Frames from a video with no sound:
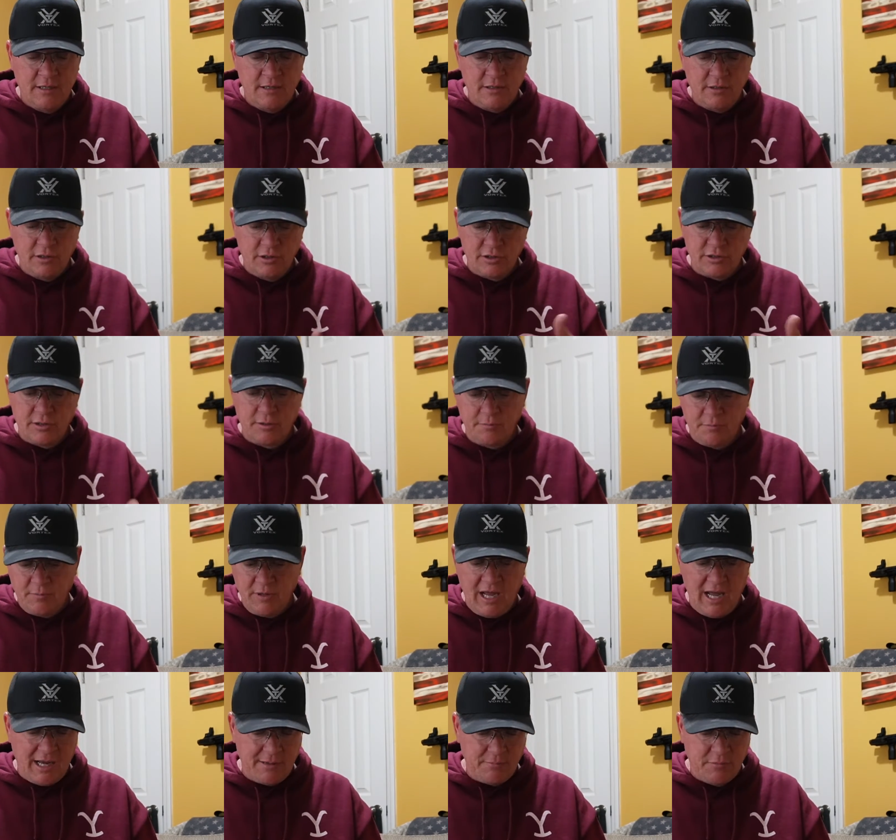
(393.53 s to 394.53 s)

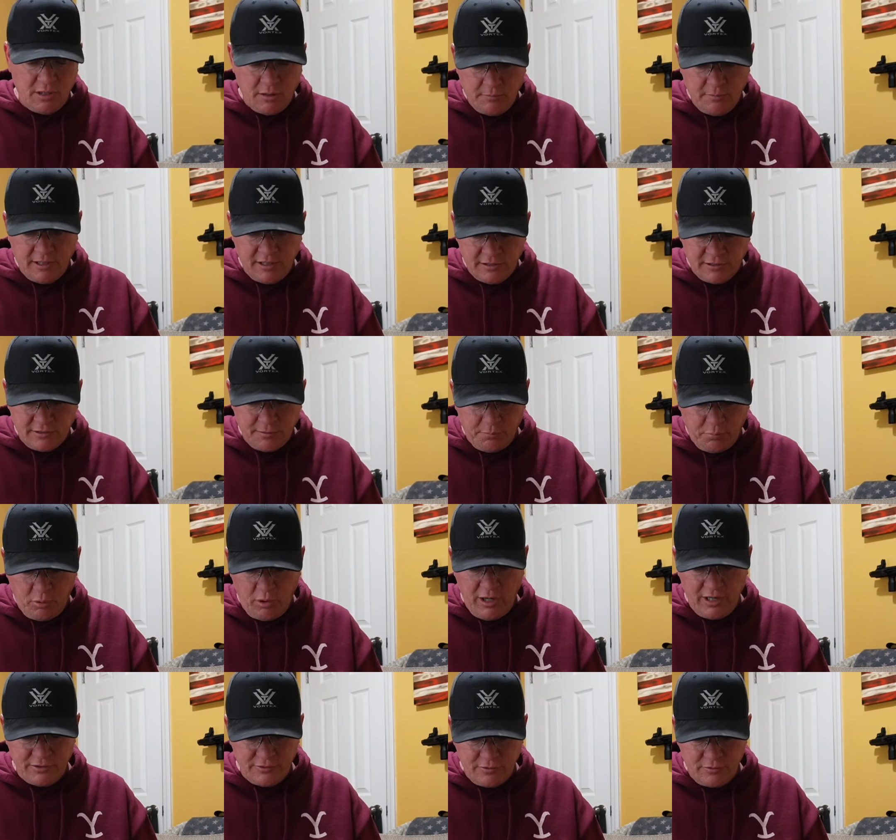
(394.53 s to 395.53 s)
9mm
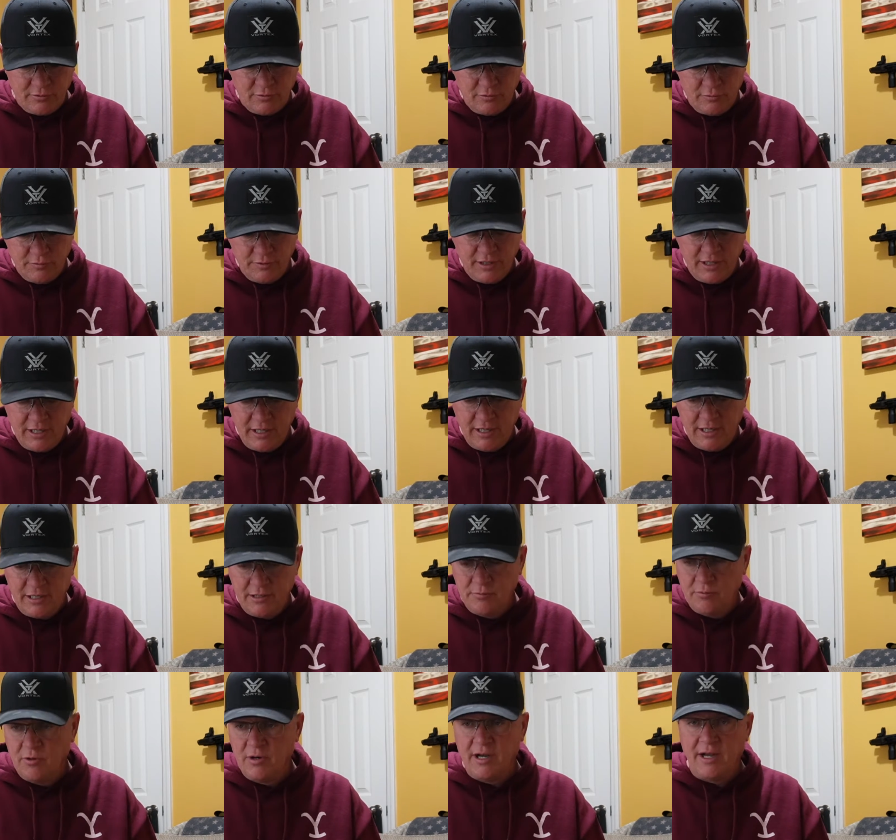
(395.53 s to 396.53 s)
suppressor on there.
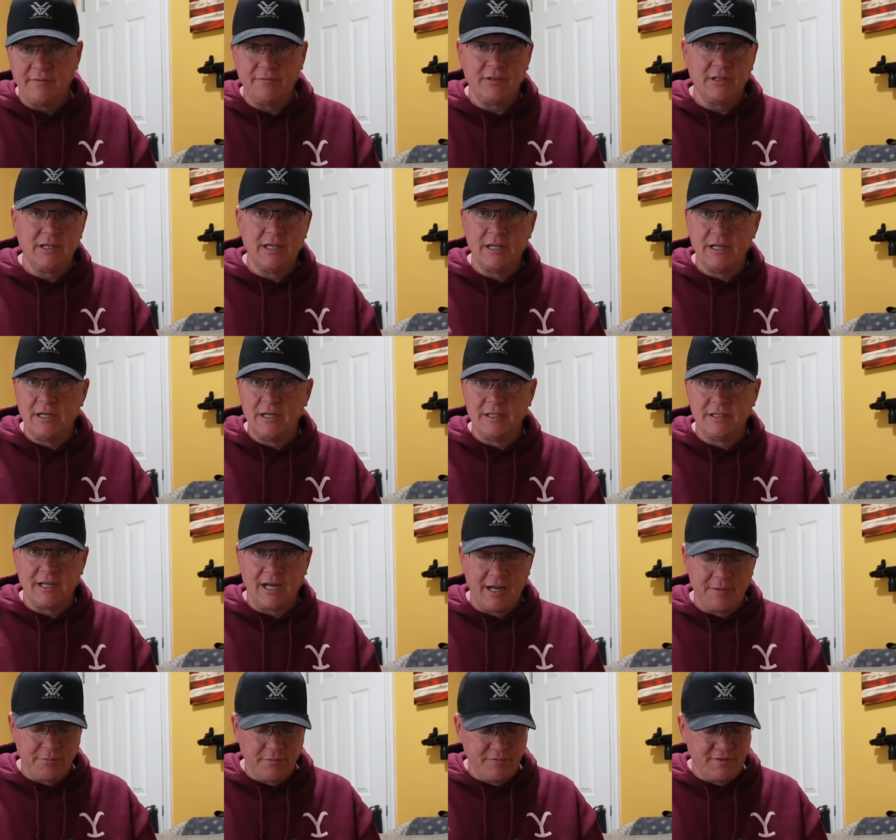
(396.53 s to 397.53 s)
You won't have to get any
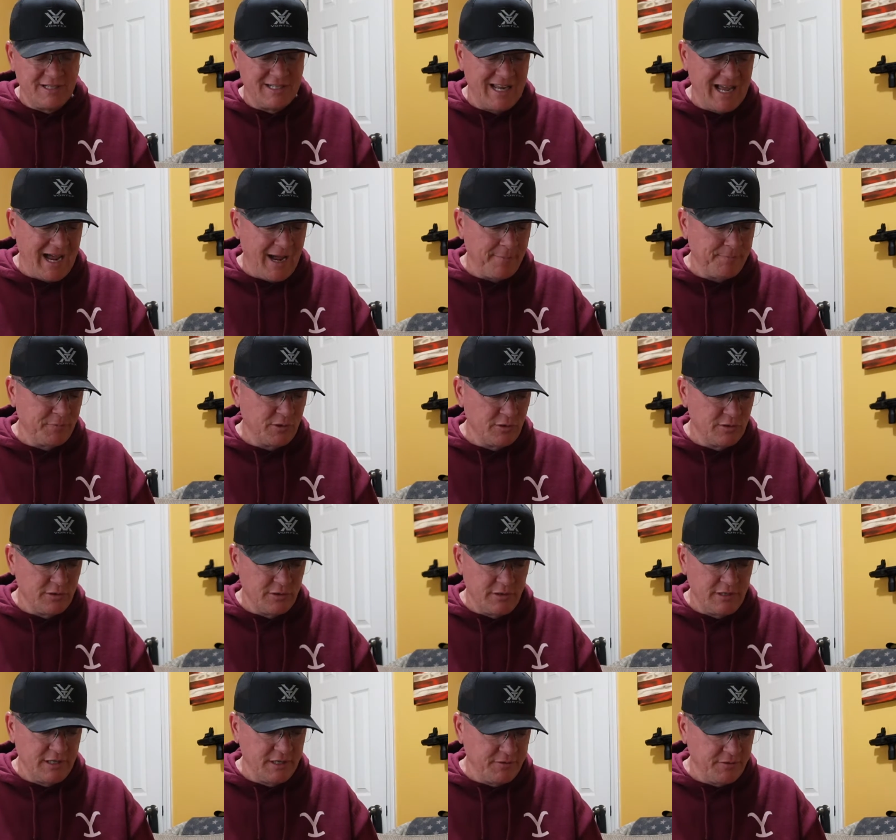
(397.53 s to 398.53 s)
type of adapters
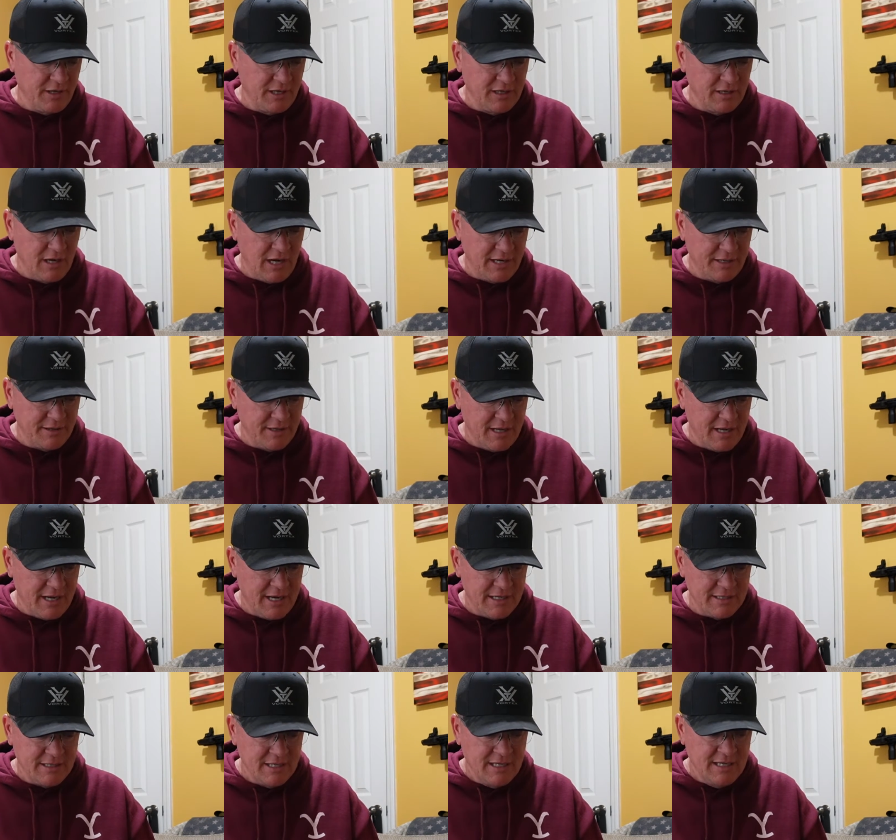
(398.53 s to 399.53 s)
or anything like
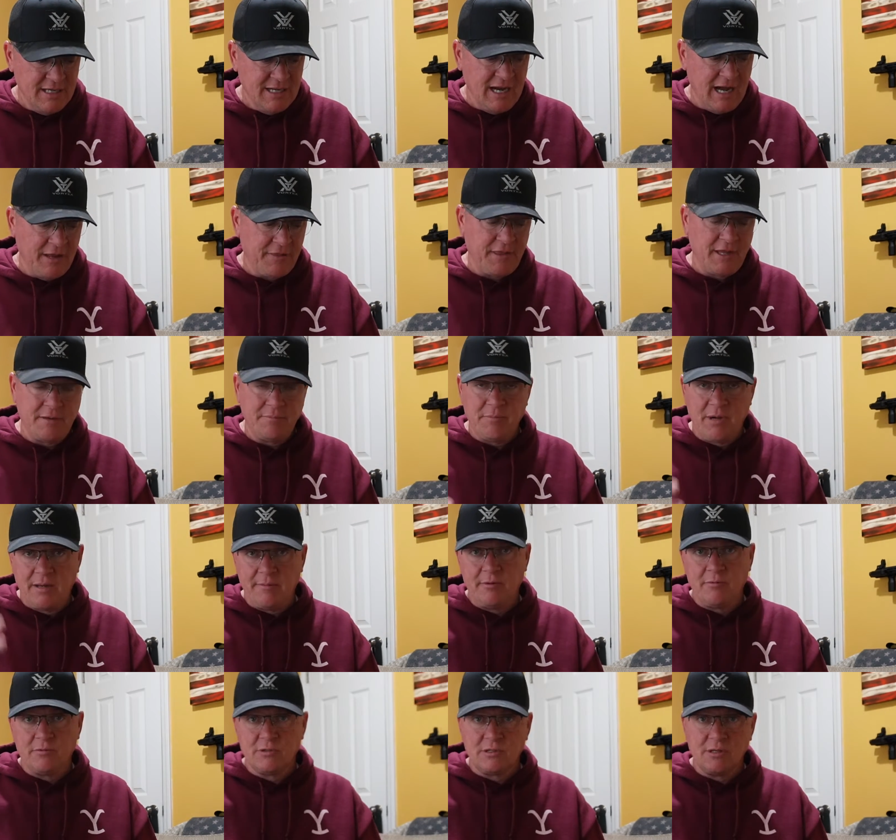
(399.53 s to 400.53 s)
that. I think
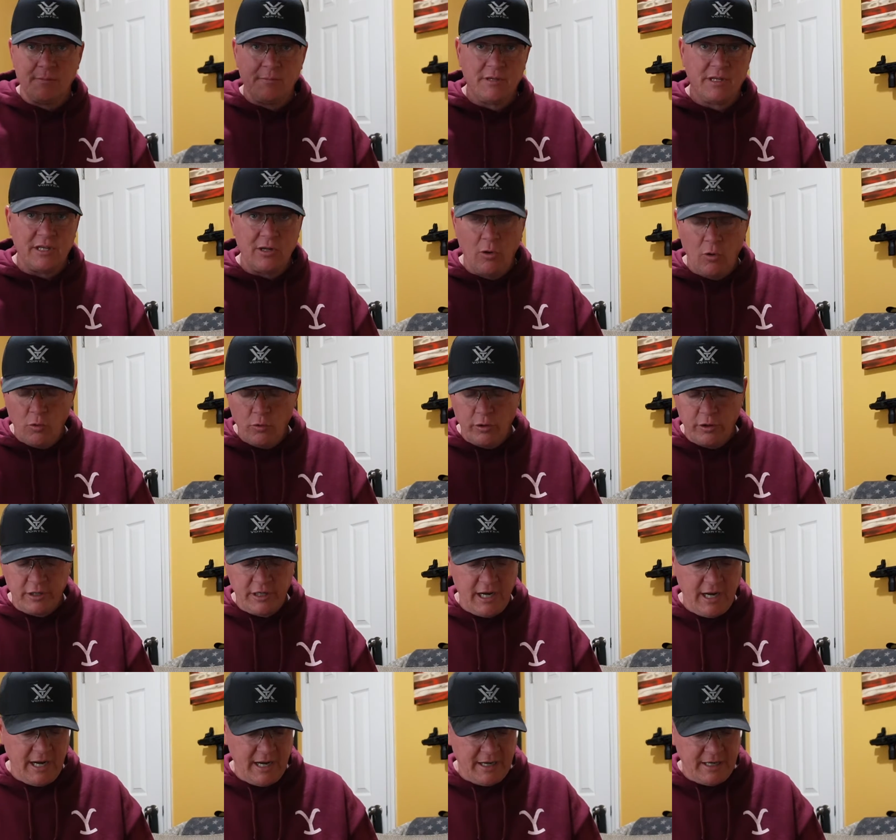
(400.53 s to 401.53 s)
maybe with some of the older
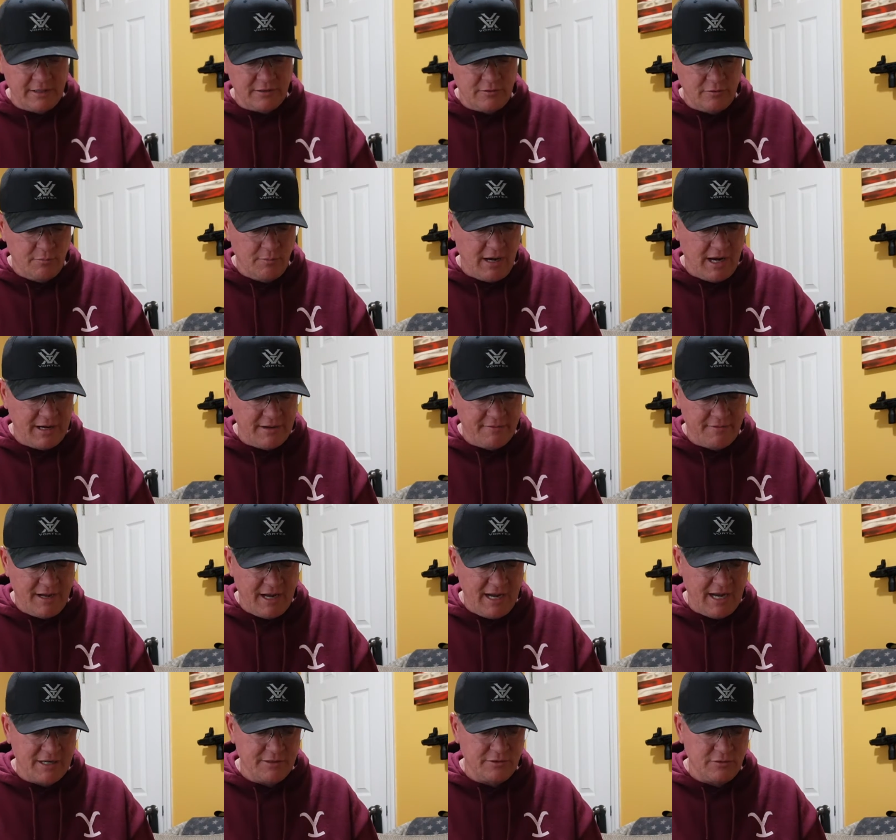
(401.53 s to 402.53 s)
Caniks you might have
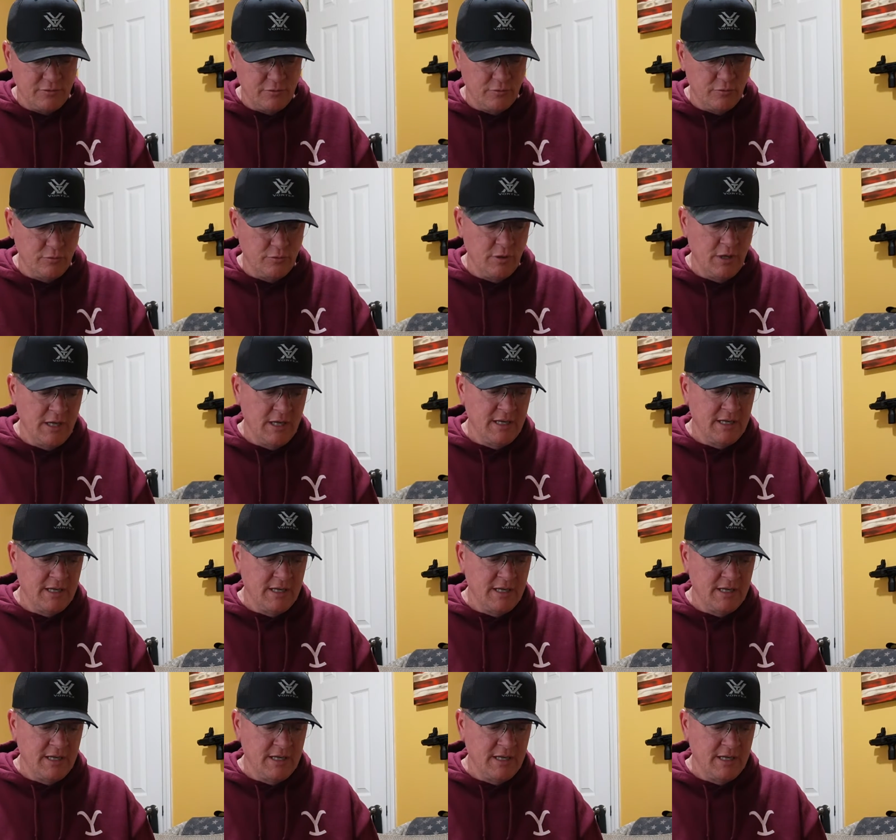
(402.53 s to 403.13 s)
had to.